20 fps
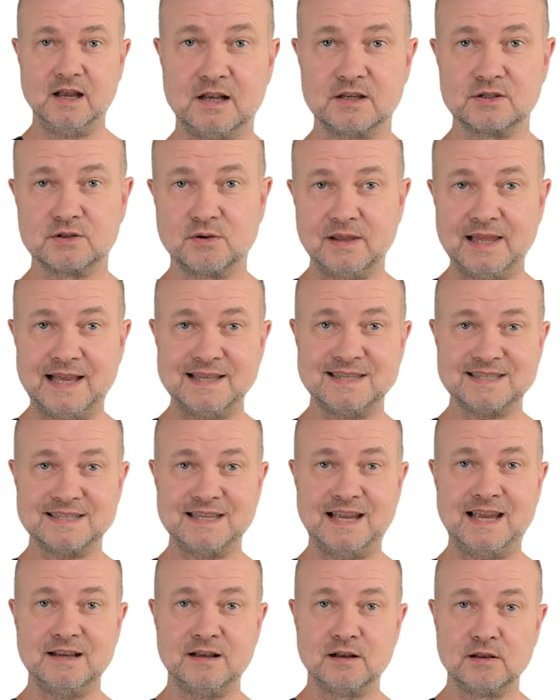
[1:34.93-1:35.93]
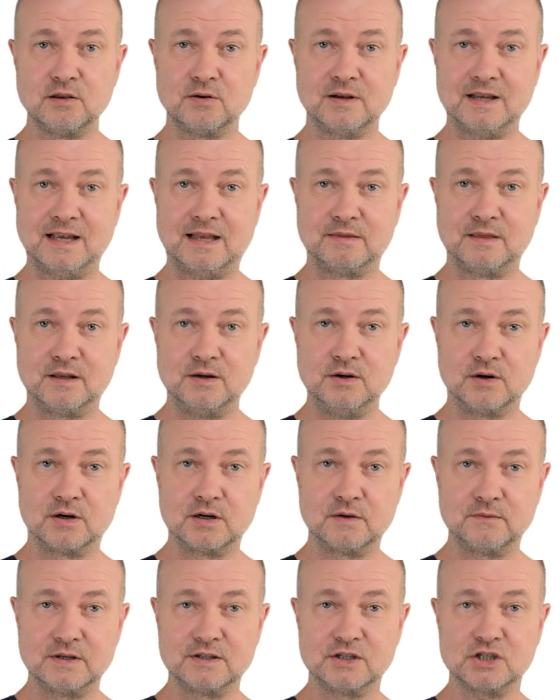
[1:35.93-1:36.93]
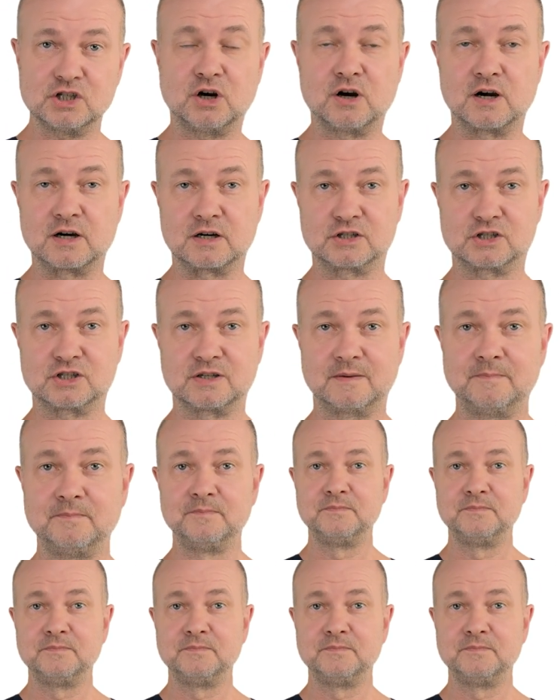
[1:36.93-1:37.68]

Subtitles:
So let's take a look at the nerve in charge,